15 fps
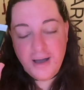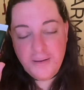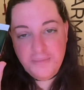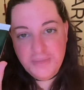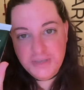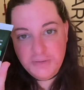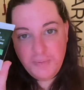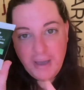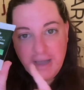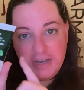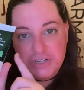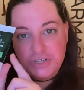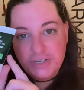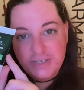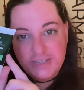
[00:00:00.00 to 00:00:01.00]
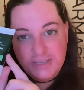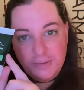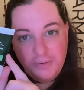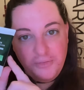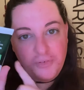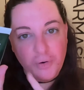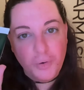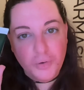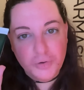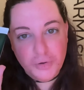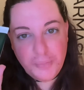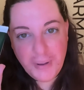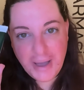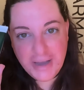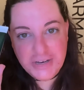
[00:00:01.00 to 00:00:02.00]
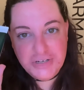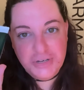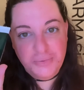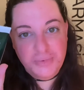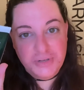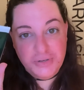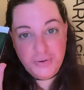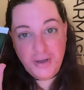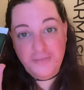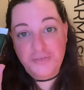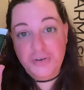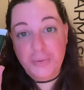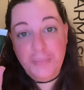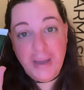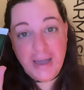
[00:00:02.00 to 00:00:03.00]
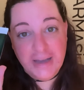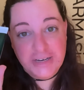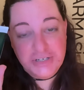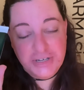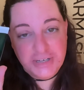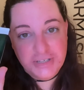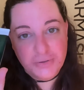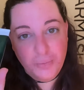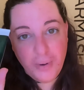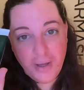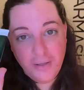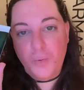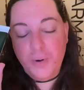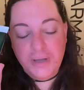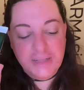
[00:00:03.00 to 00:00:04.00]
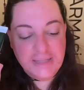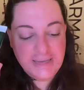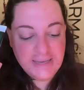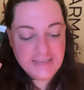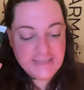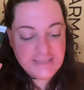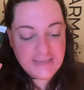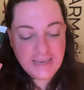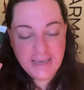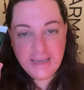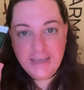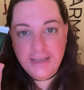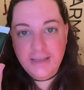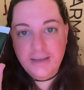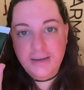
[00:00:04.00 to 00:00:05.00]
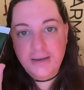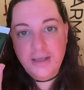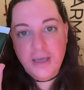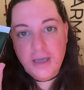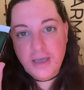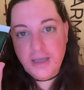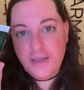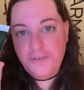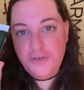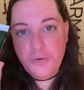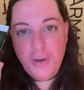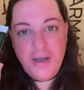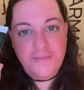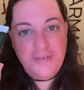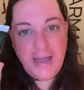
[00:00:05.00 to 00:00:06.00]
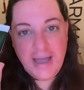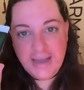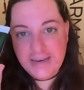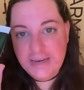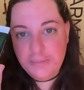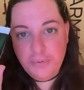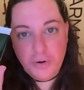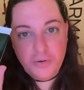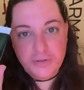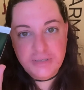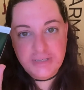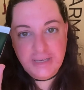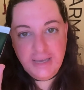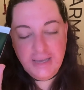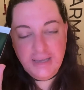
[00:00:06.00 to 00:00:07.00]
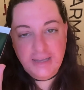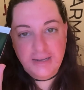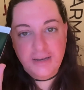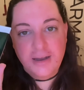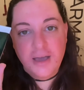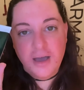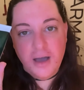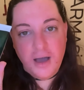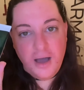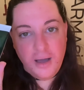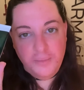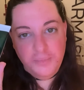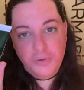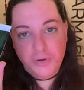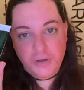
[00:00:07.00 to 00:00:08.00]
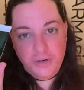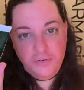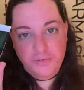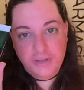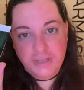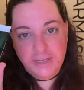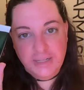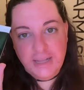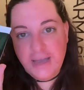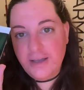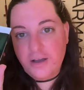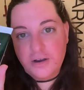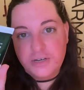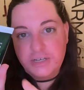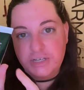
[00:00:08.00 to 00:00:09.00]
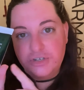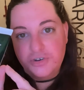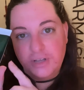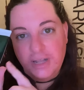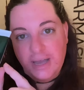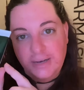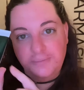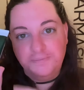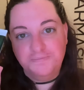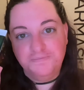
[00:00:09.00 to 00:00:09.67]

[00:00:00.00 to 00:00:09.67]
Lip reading: This packaging is some of our older packaging. We do have new packaging as well. Oily skin, if you have acne prone skin, you're gonna really like our tea tree line.